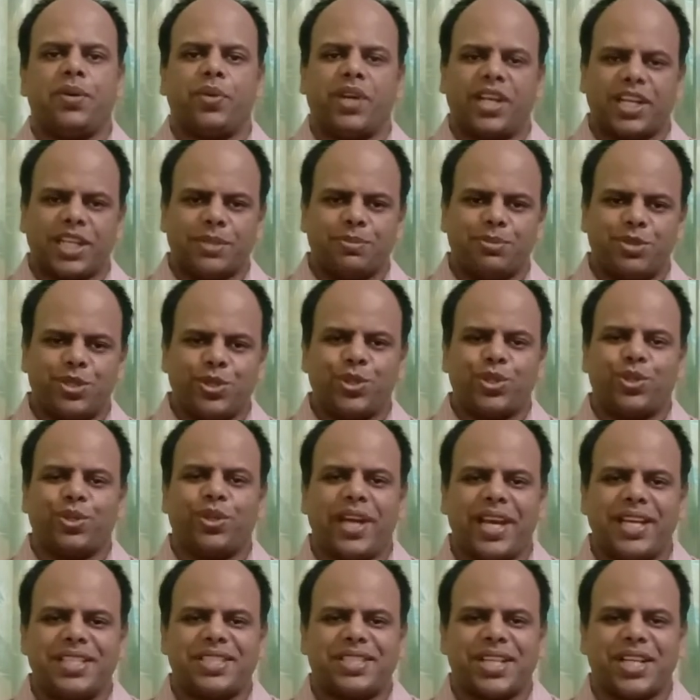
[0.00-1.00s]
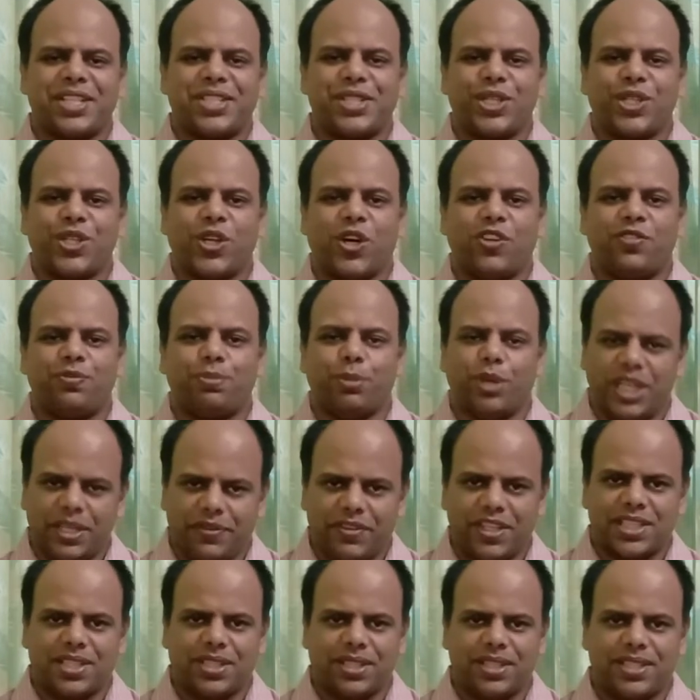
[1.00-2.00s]
Welcome to today's session of
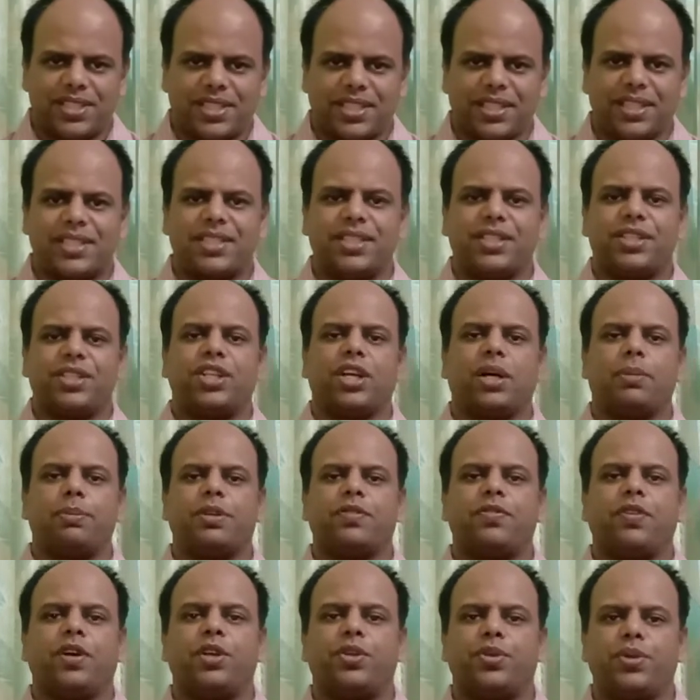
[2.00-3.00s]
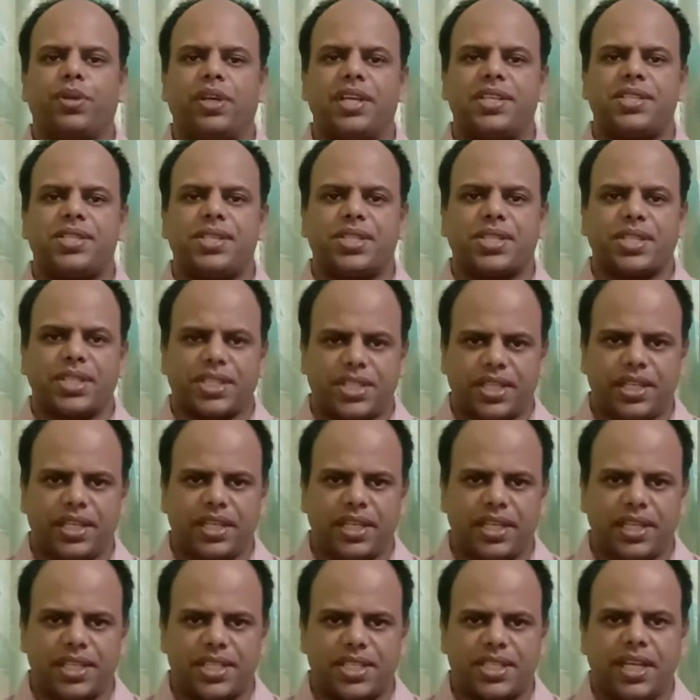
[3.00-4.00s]
Motivational Skills. And the topic for today's discussion
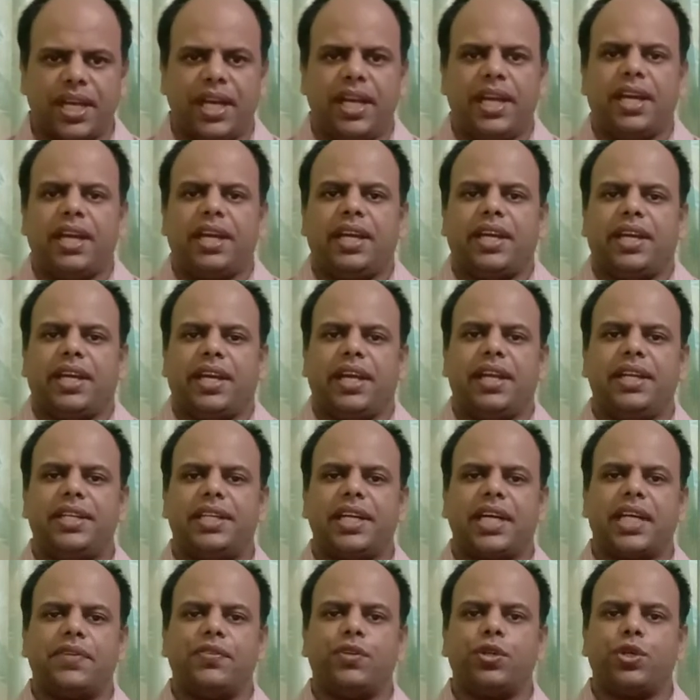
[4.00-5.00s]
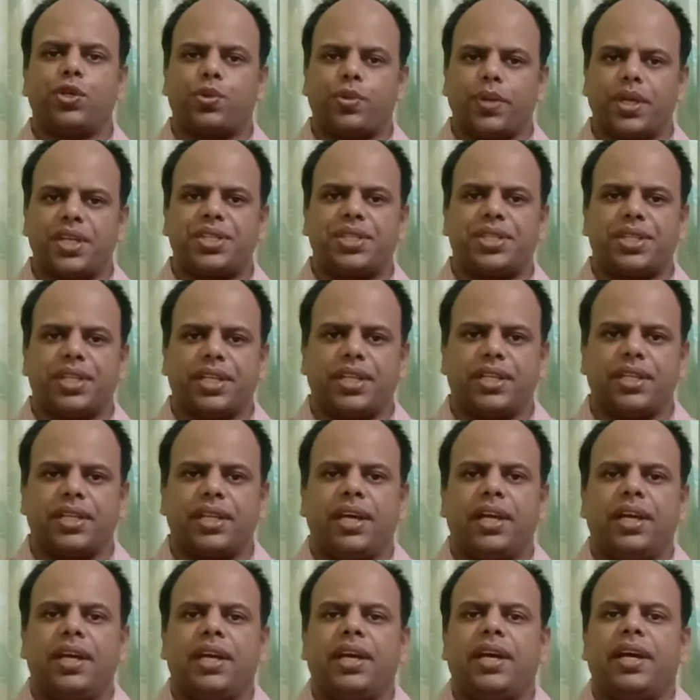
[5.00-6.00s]
is interview question.
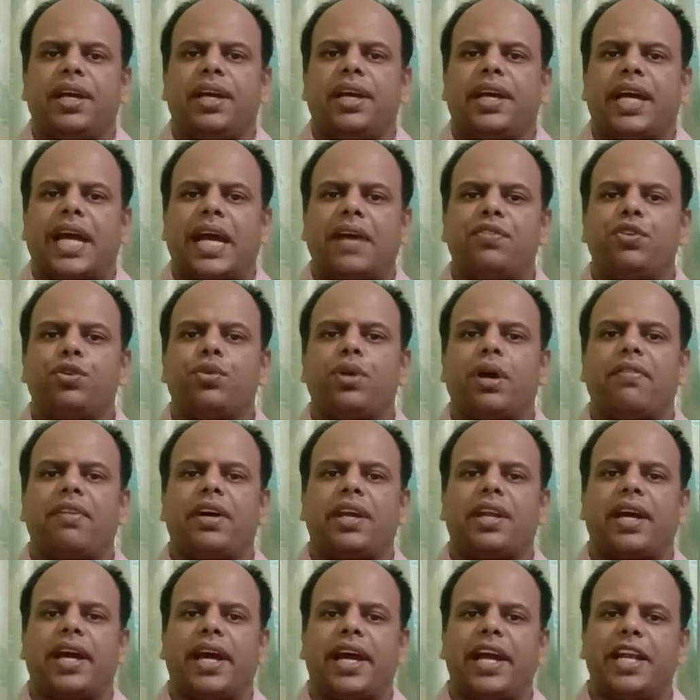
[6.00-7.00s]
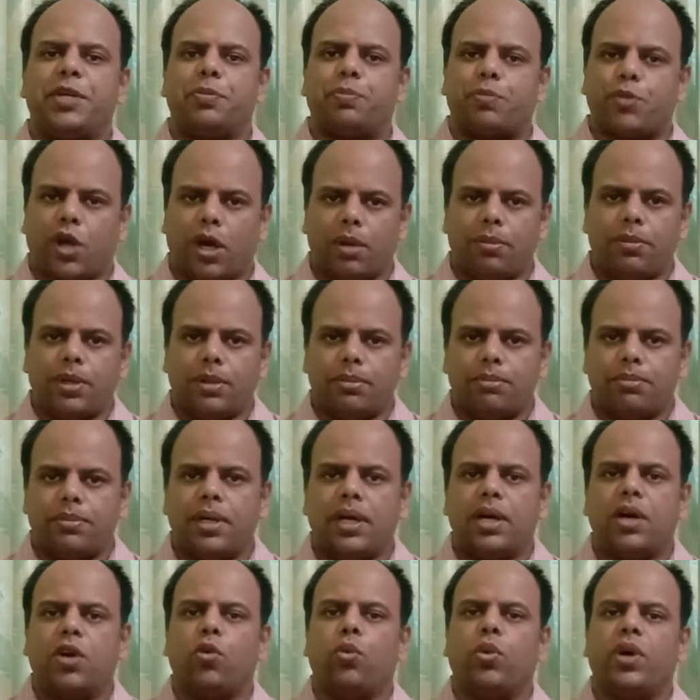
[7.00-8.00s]
Have you ever had
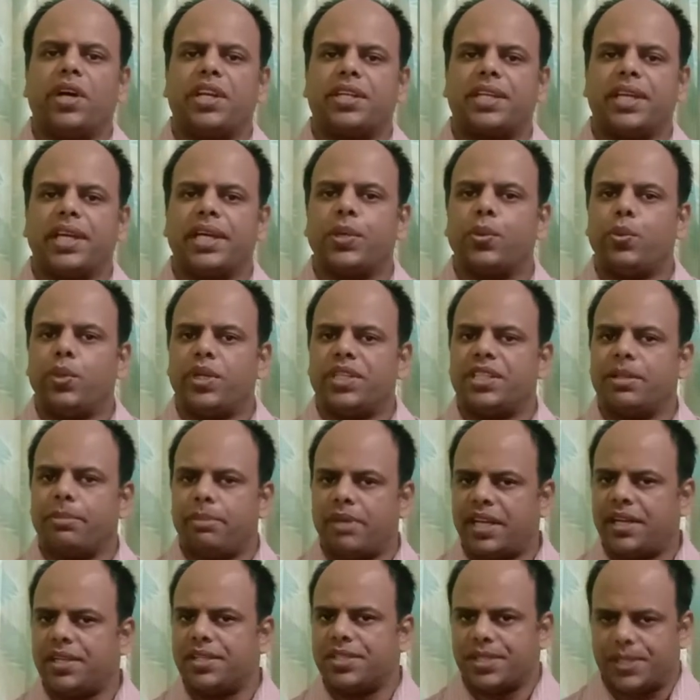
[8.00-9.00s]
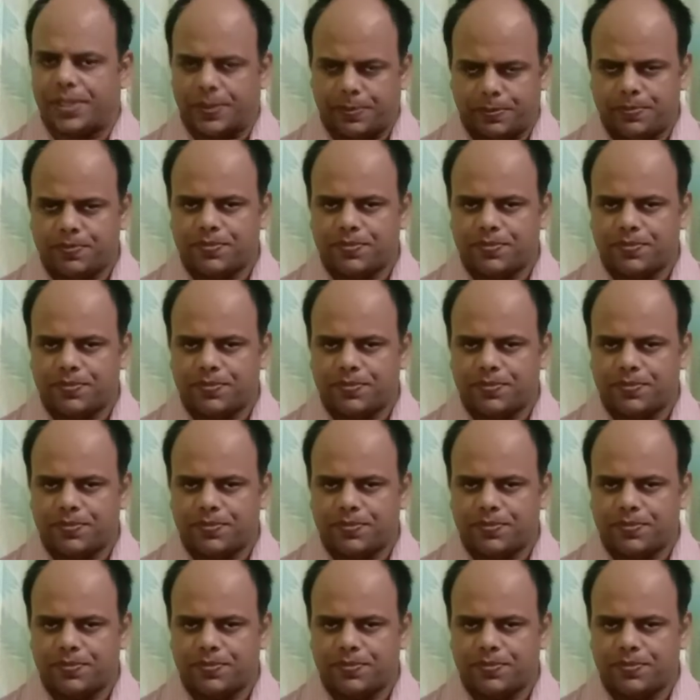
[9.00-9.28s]
problem working with a manager?